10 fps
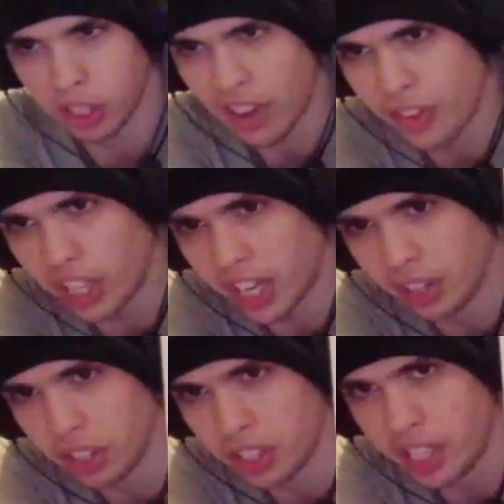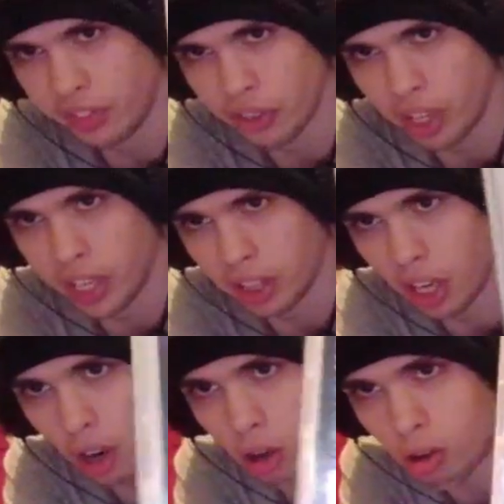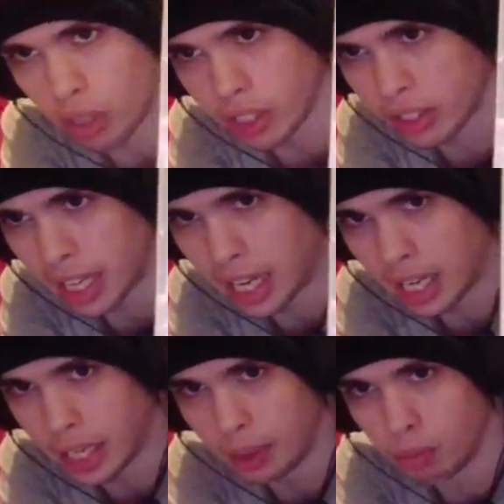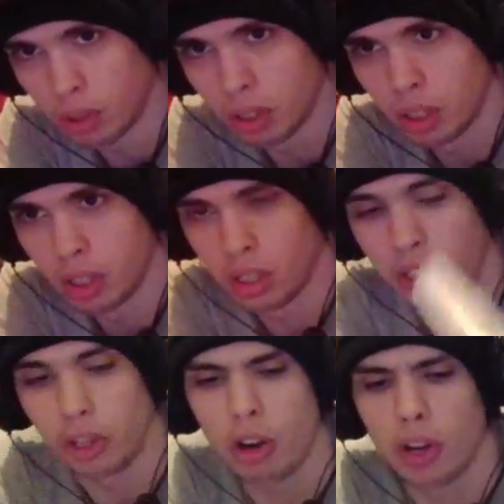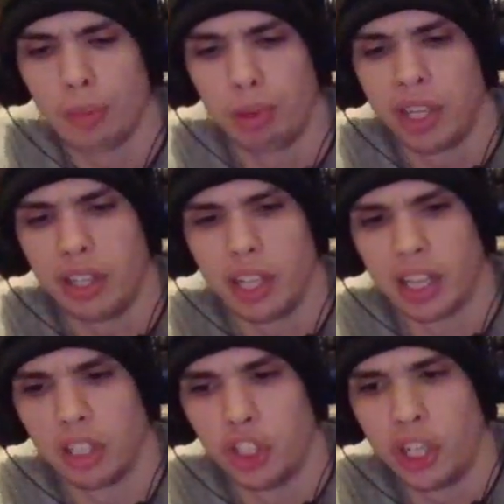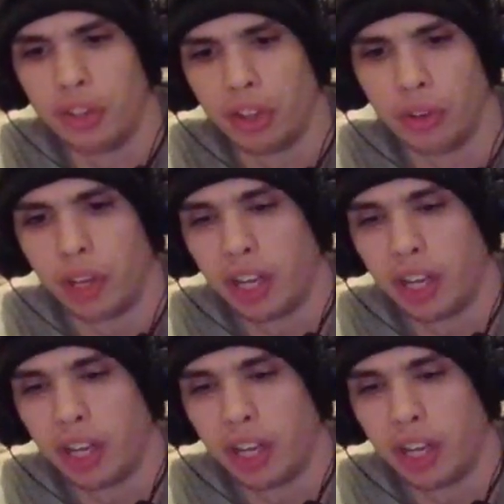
because I fell out of the scene for like the longest time. They're all complete and like legit though. They're